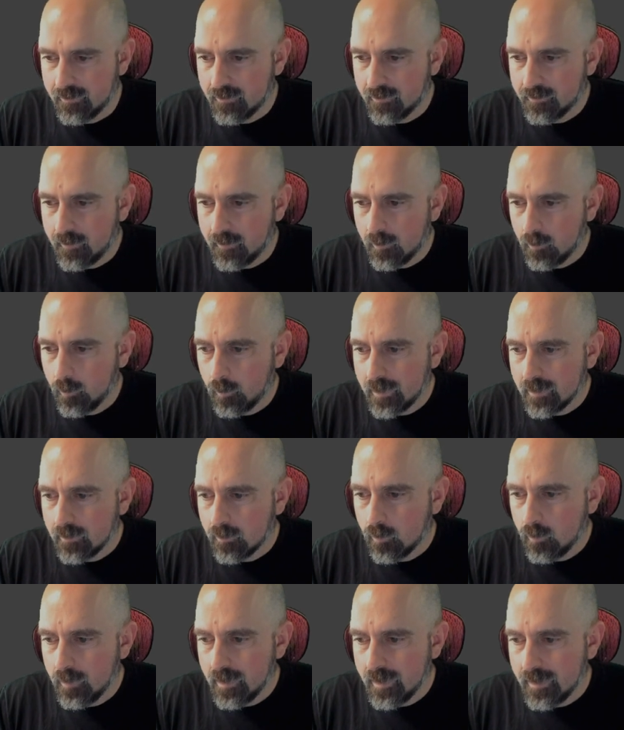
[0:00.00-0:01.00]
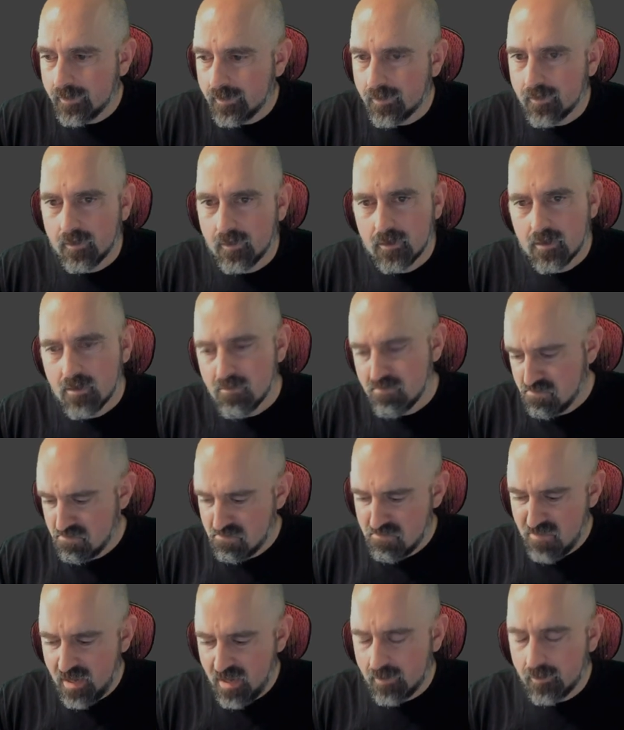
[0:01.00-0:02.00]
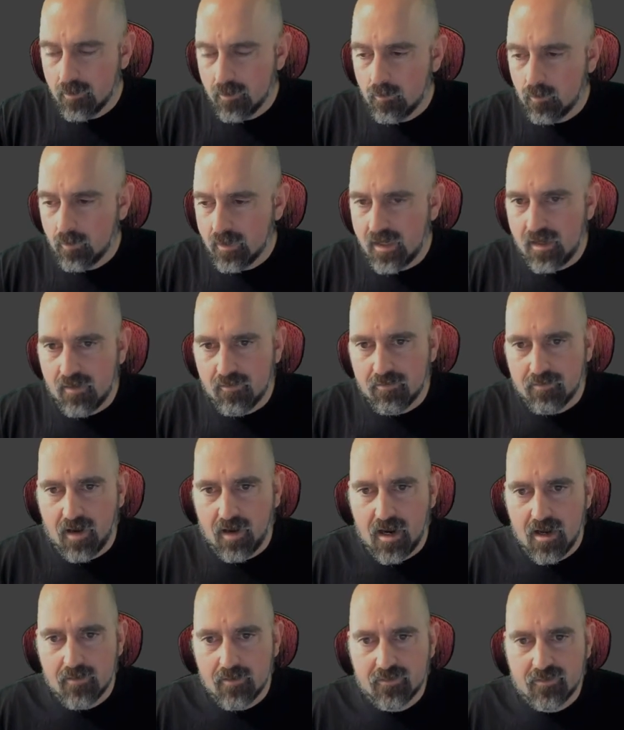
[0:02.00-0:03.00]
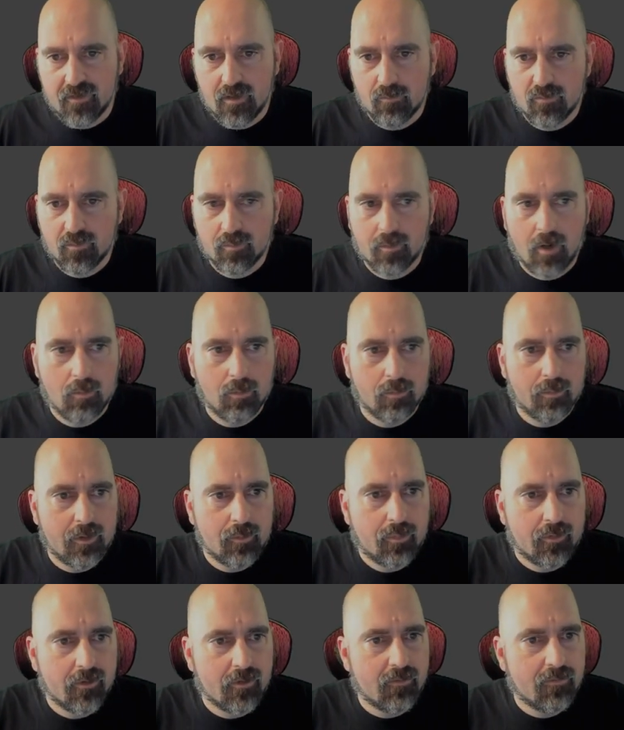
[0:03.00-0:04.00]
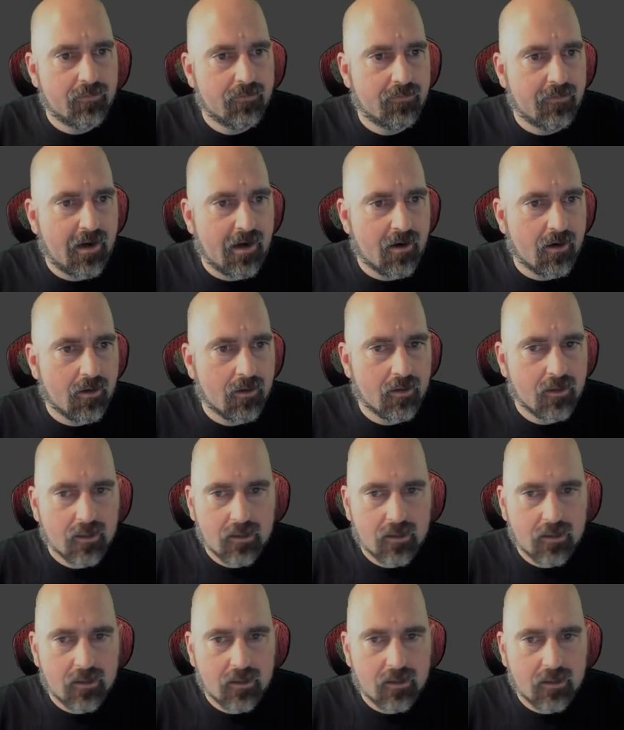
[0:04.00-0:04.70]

Default wheel width, I don't know, 185 seems probably pretty fair.